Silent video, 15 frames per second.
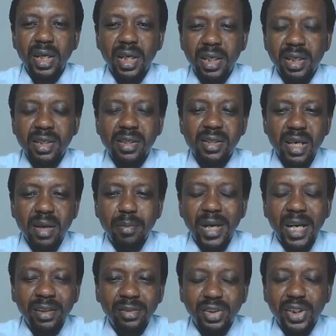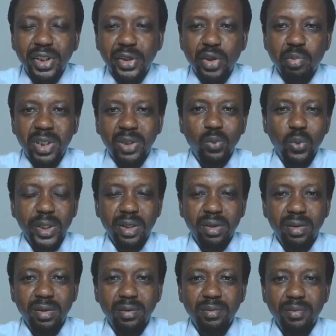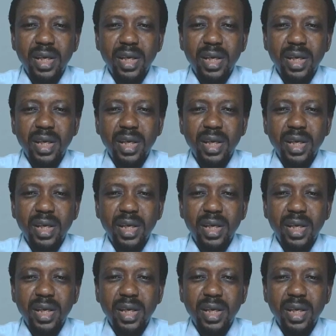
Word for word: It is about the human will.